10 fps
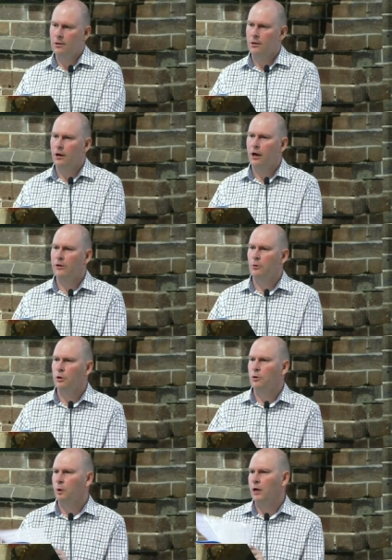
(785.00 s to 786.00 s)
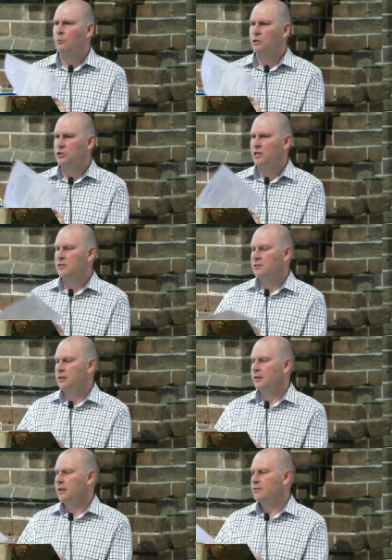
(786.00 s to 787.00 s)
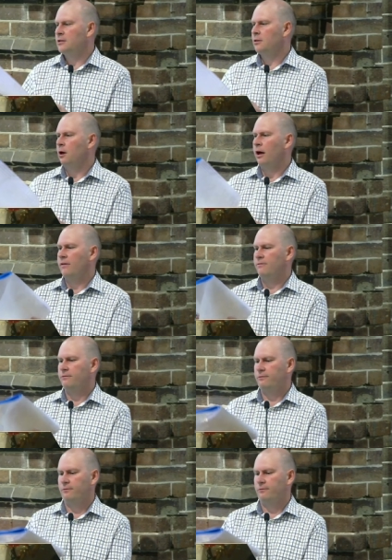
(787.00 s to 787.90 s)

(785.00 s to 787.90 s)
Are you on the one with Jesus that leads to life?